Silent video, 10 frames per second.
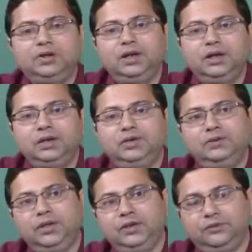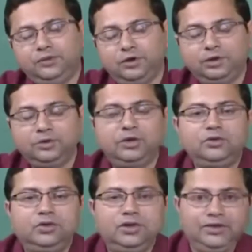we have done is we have talked
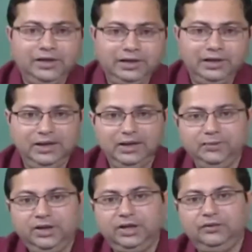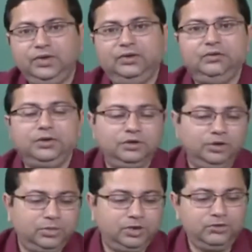about the vehicle dynamics, we have
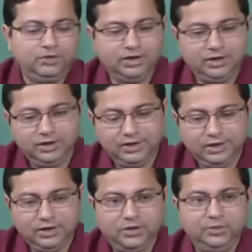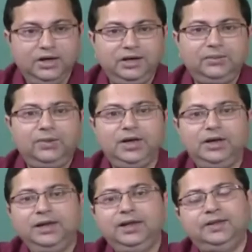talked about the orbital
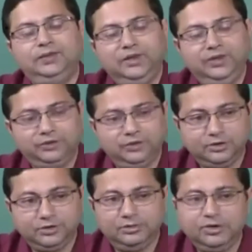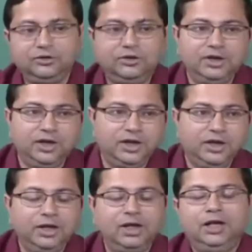mechanics, we have talked about
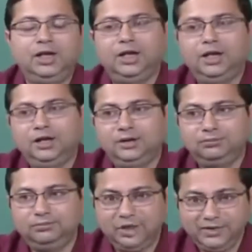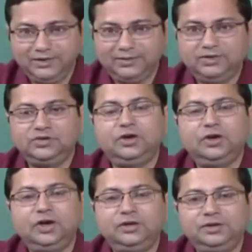the uh, multi-stage
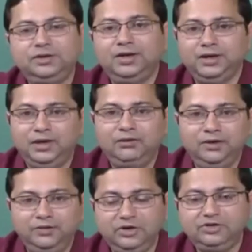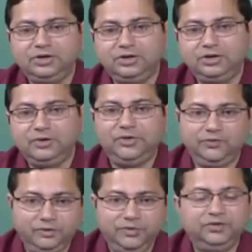rockets and how they function, the
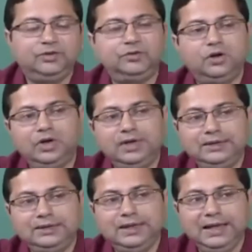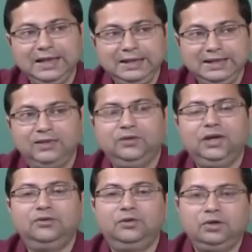performance of rockets.
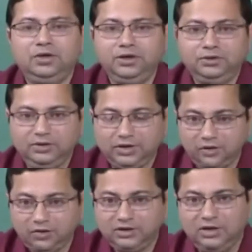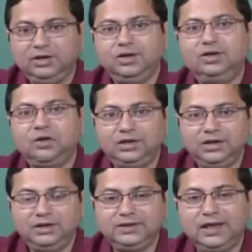Then we have gone into the nozzle, the
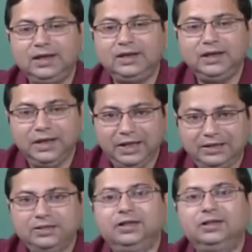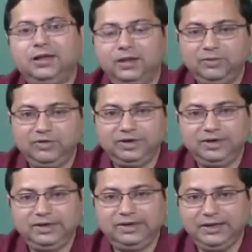nozzle design and then the
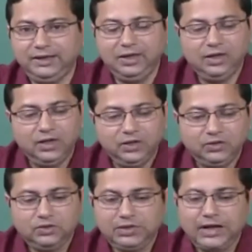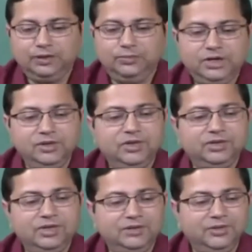combustor design. So, that pretty
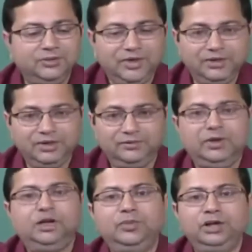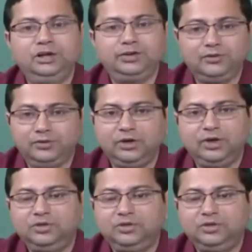much gives the basic fundamentals of